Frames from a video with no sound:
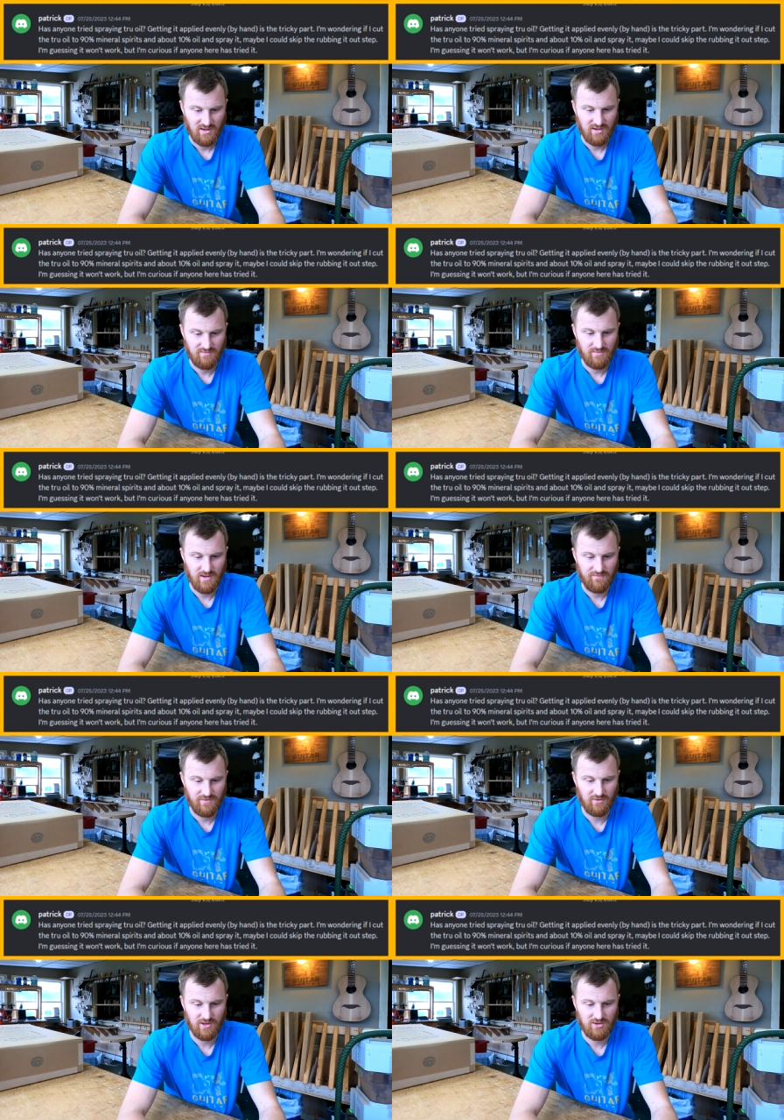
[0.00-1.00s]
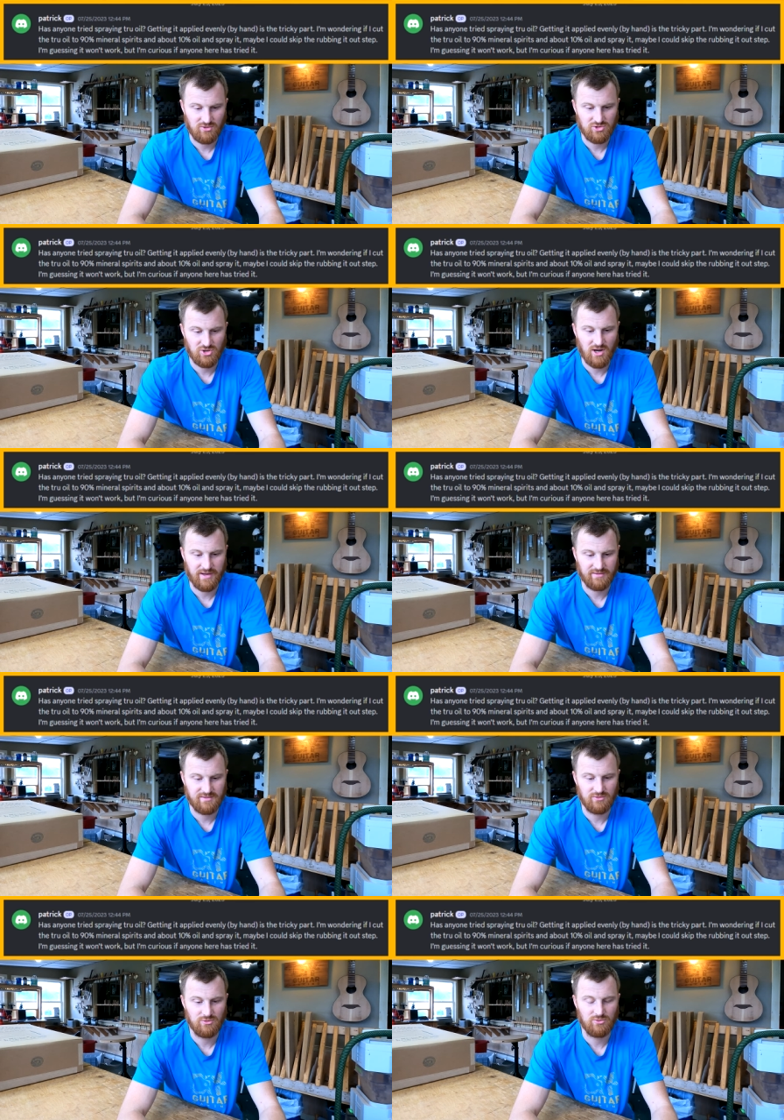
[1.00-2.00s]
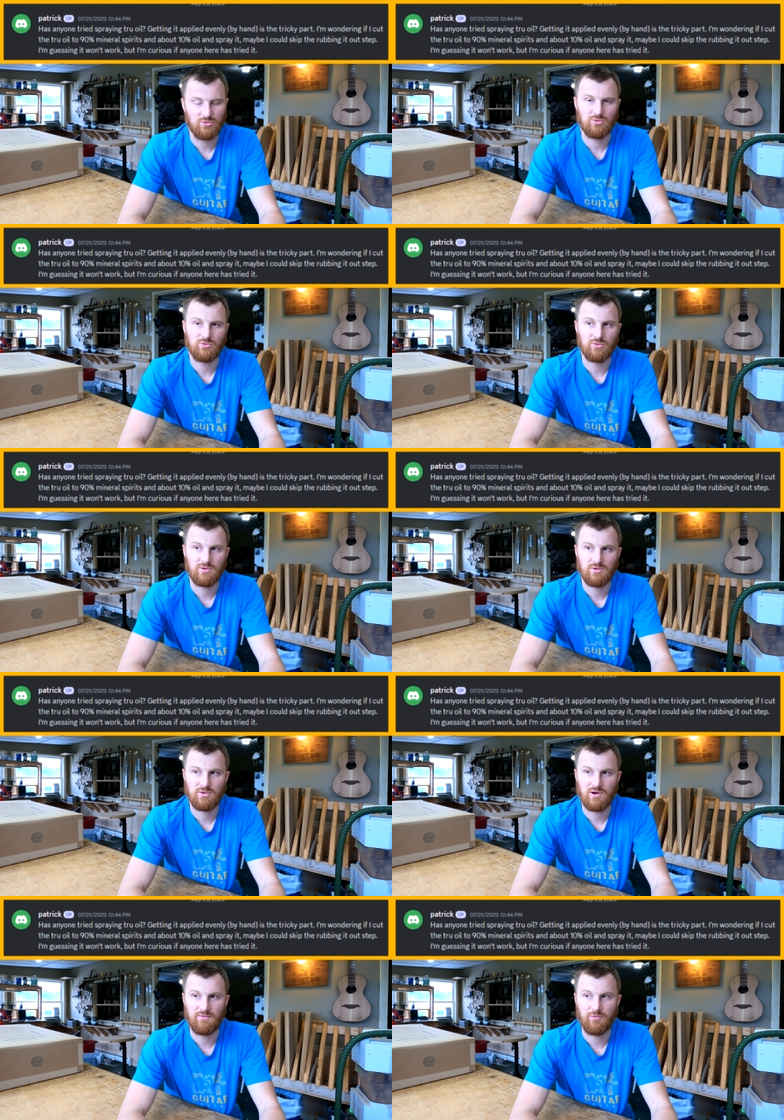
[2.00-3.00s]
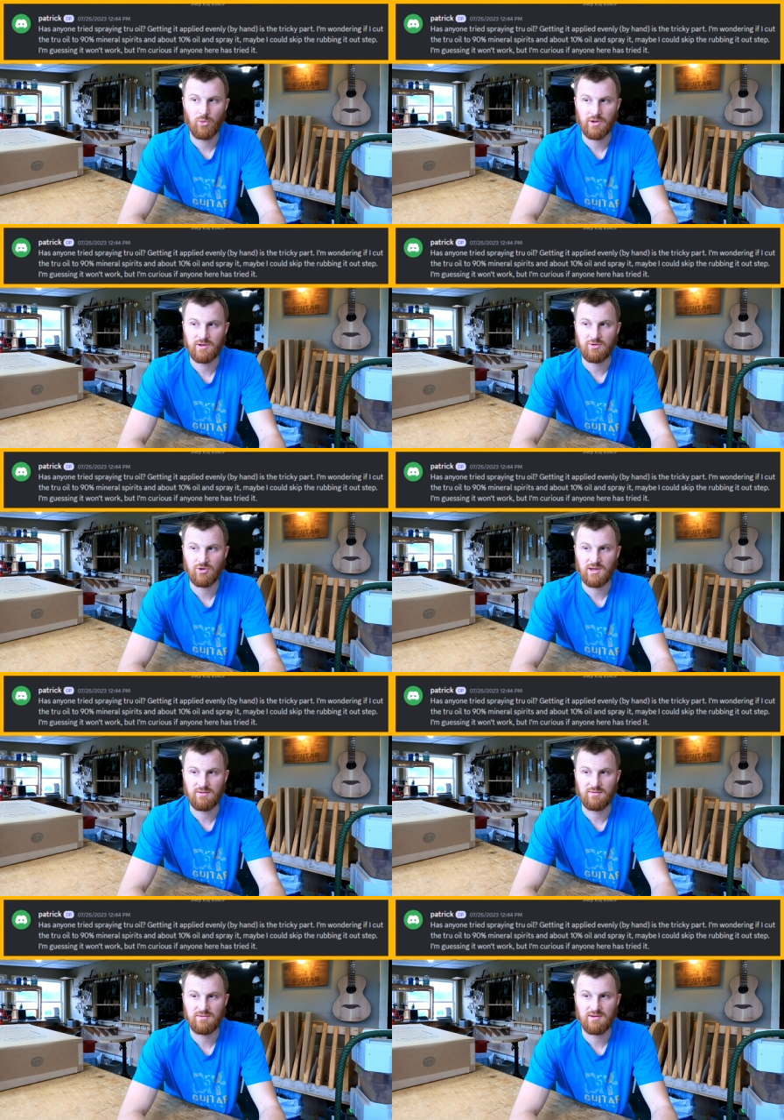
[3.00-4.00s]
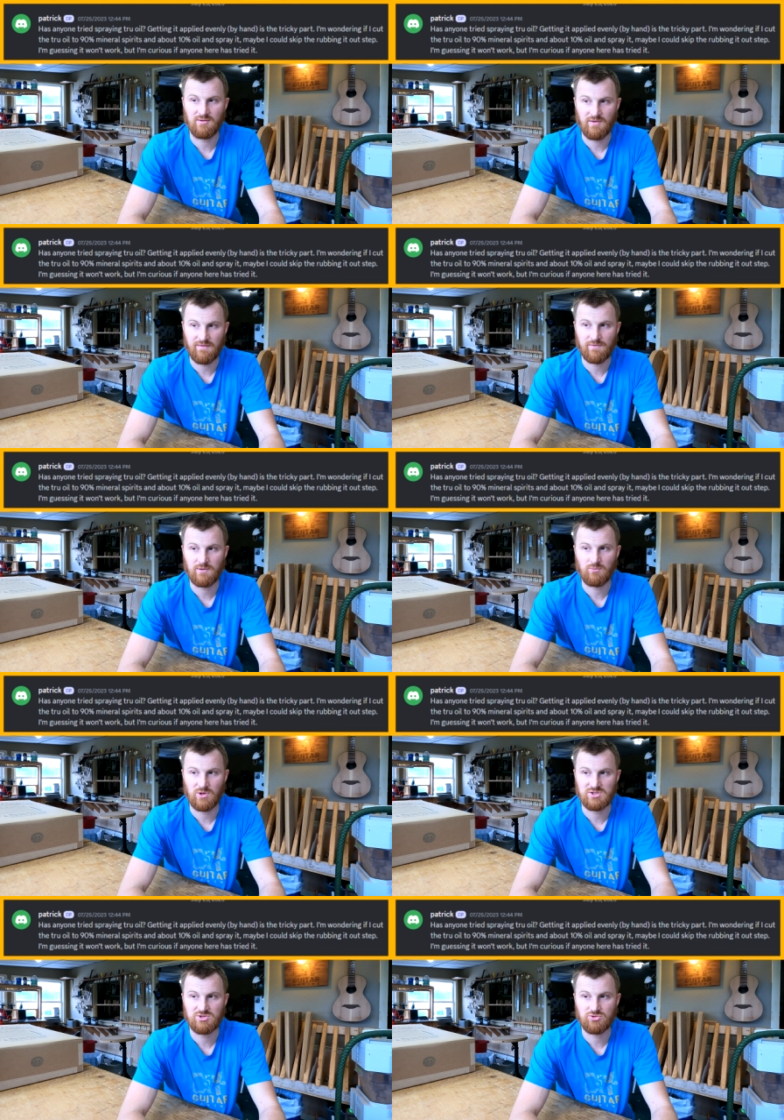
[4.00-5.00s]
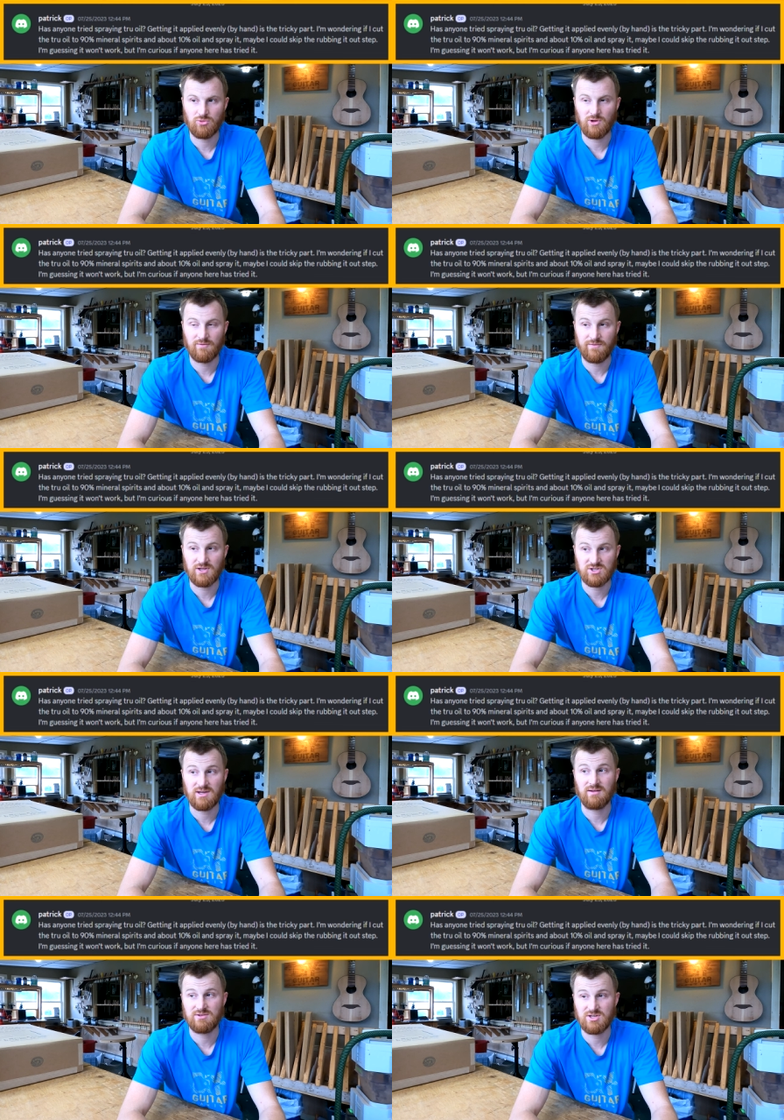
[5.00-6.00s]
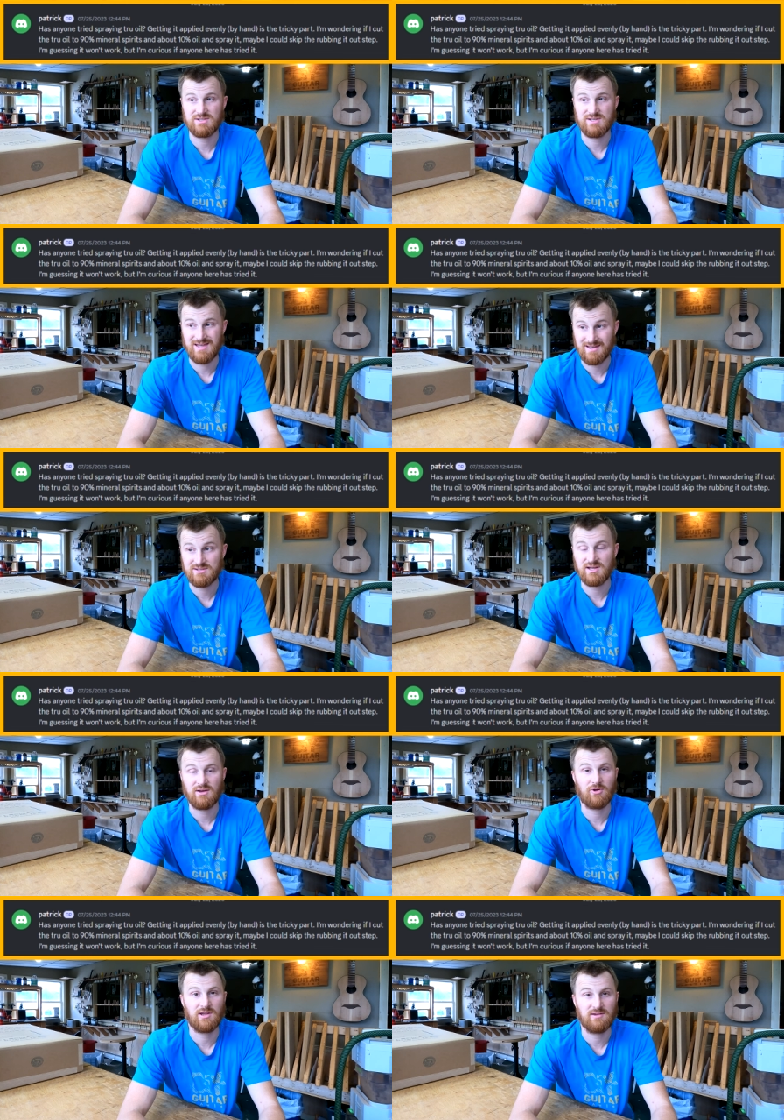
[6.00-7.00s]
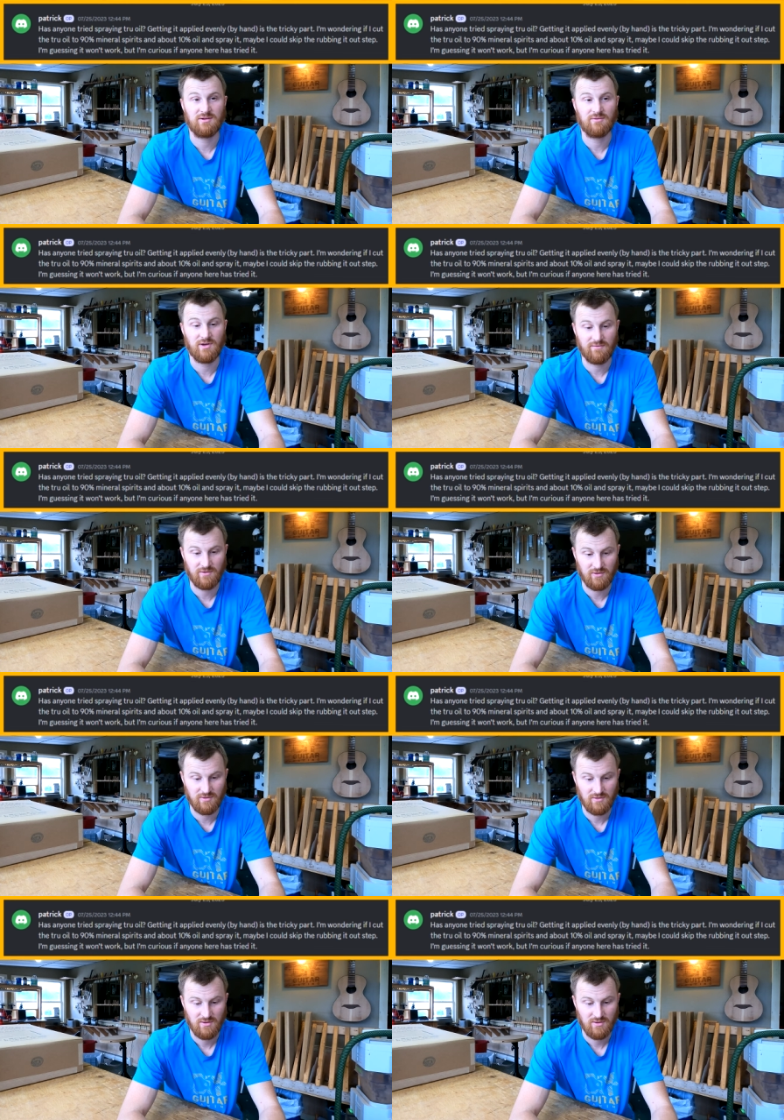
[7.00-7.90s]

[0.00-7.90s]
I, I feel like you're trying to avoid a great deal of effort, which Tru Oil finishing just is a great deal of effort.